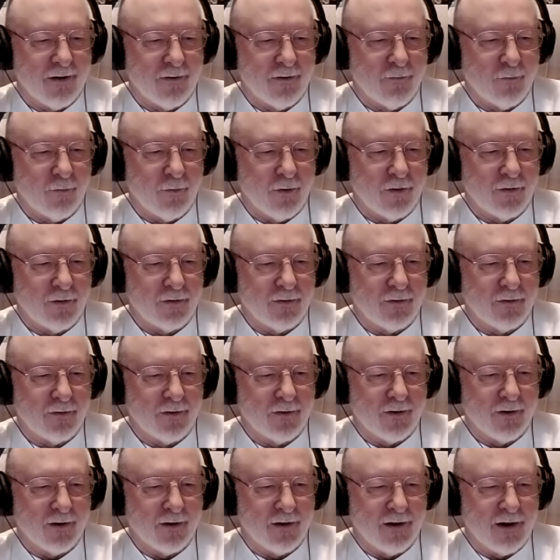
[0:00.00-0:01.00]
with
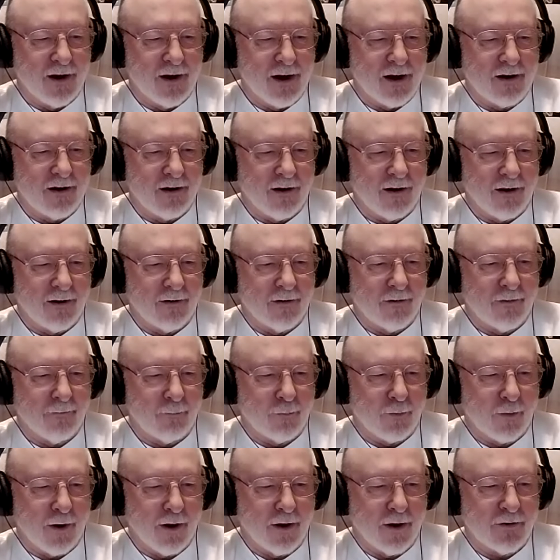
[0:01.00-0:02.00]
the declutter
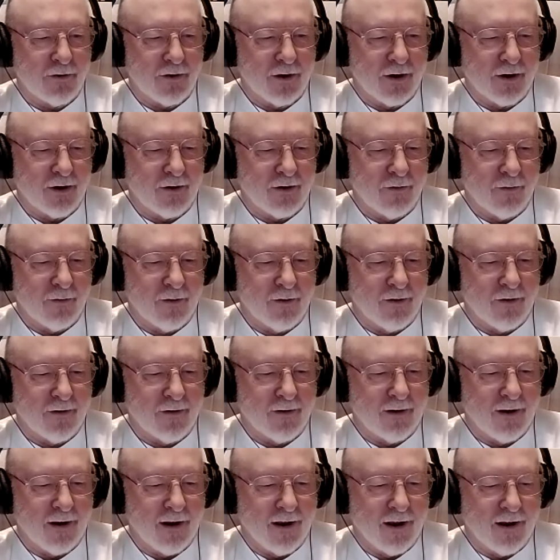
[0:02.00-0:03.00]
project going on in
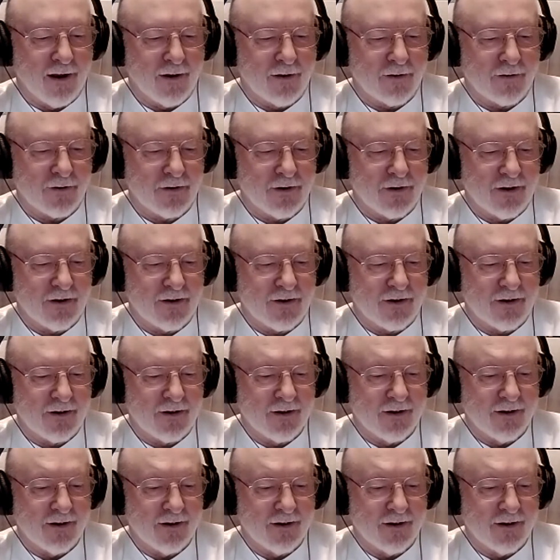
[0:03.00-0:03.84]
the house. It's